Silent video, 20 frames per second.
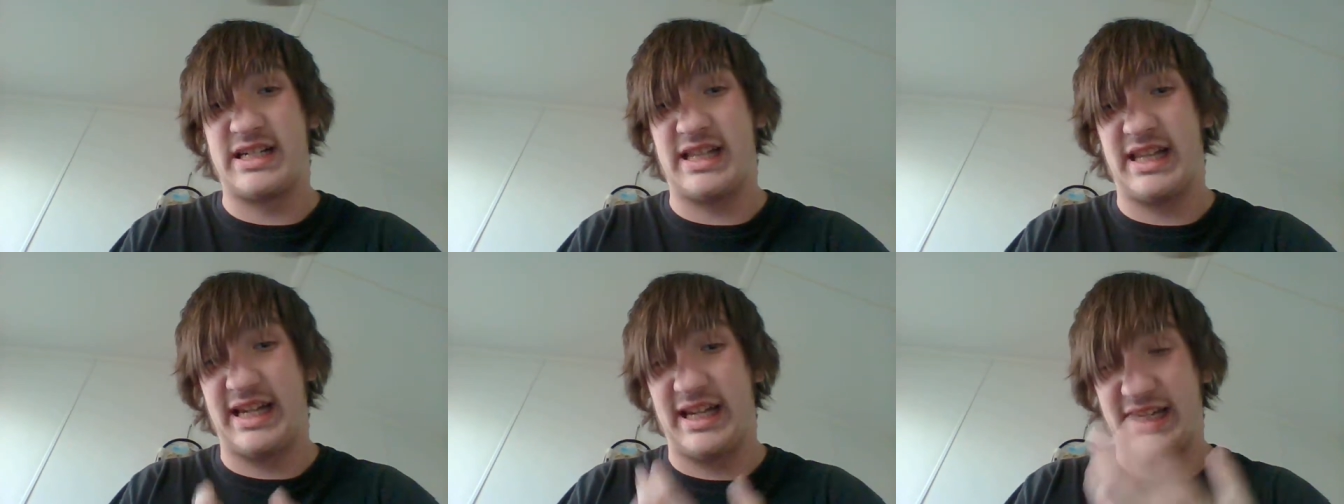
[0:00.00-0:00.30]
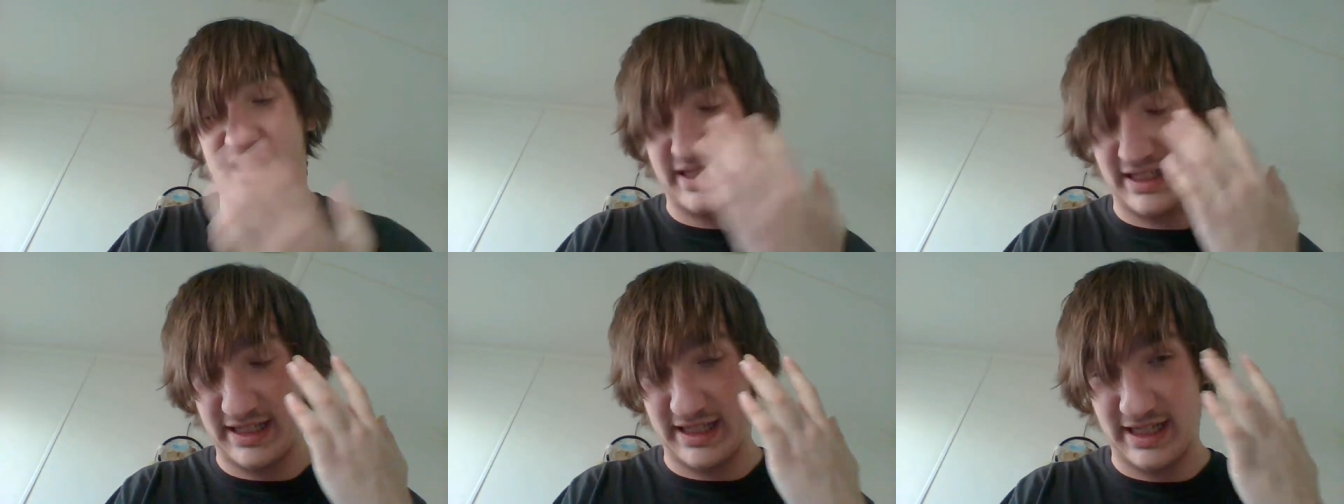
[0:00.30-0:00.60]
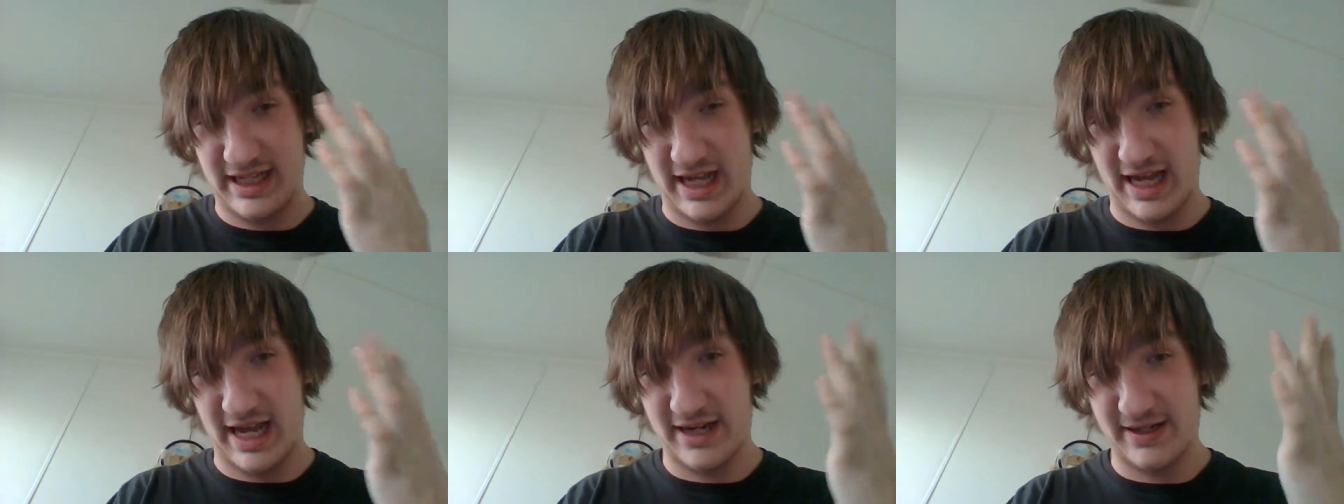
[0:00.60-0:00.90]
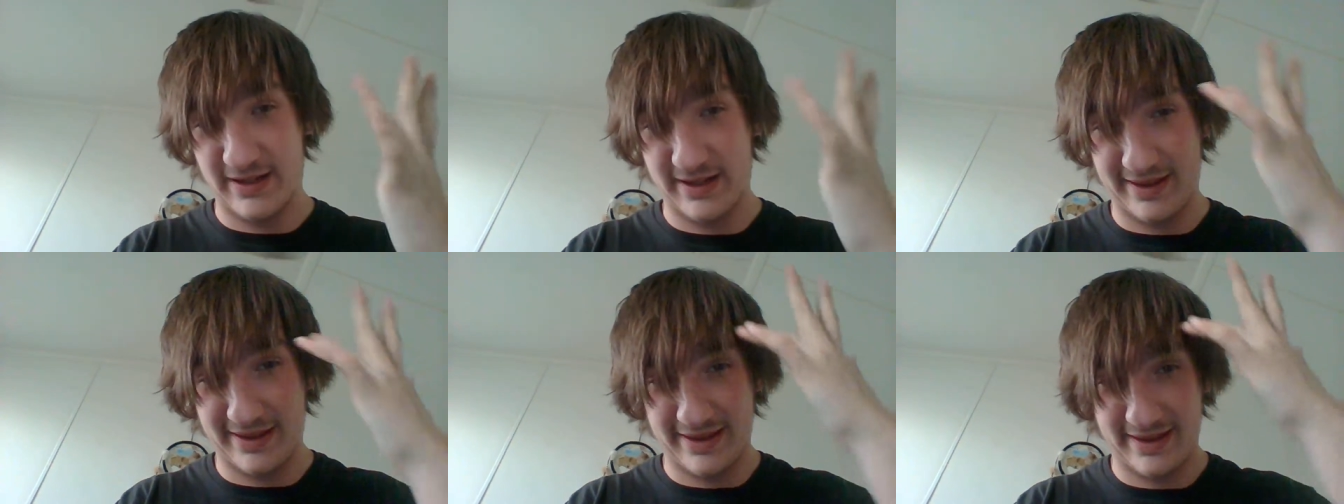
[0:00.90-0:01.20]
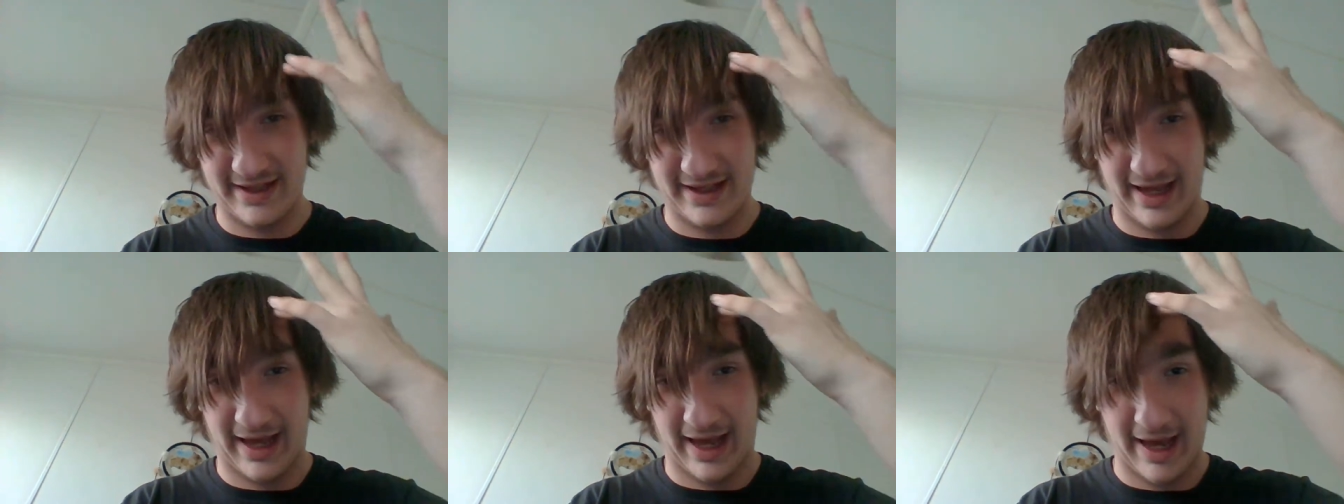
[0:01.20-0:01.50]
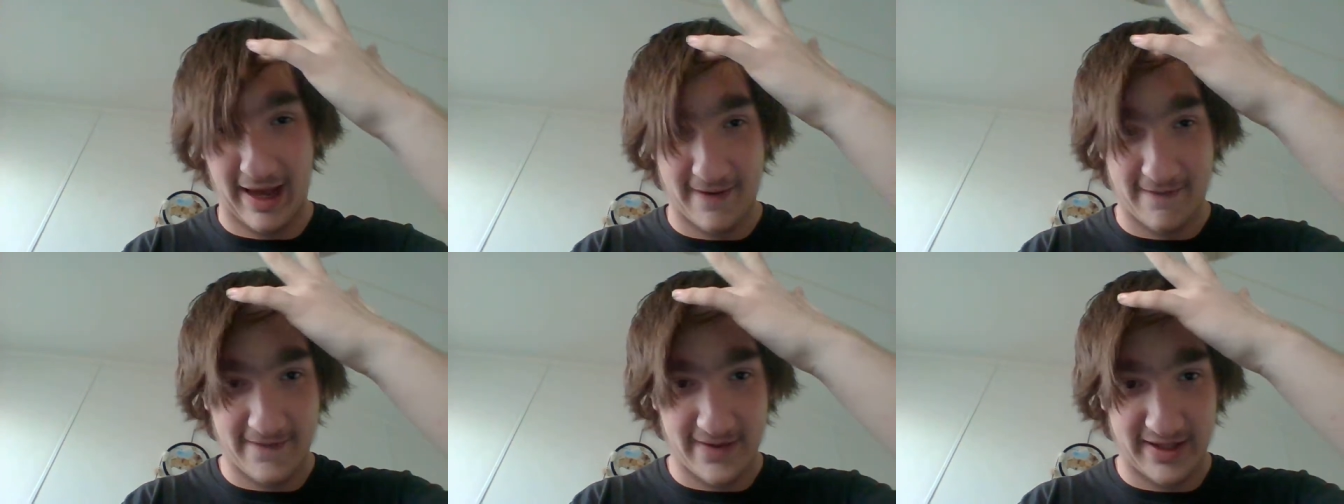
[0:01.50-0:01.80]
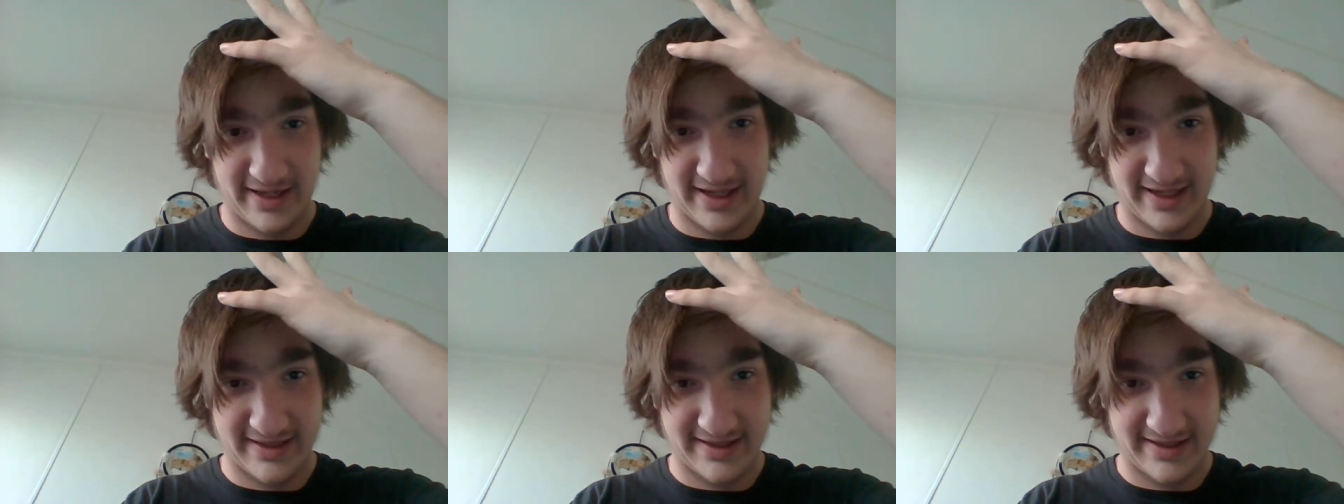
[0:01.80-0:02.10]
Like, I don't think half the
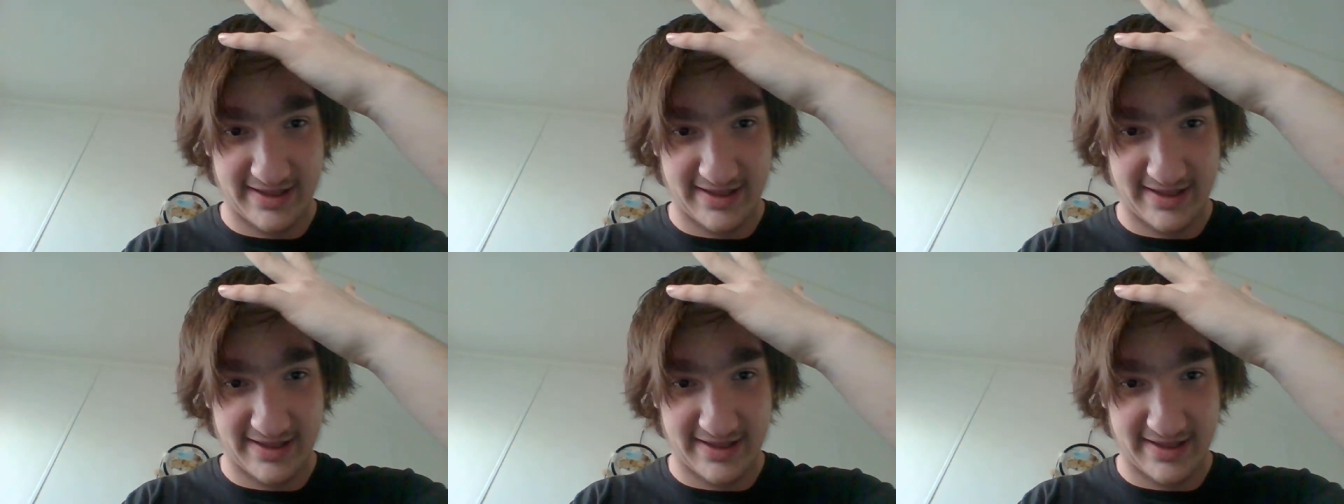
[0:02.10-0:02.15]
kids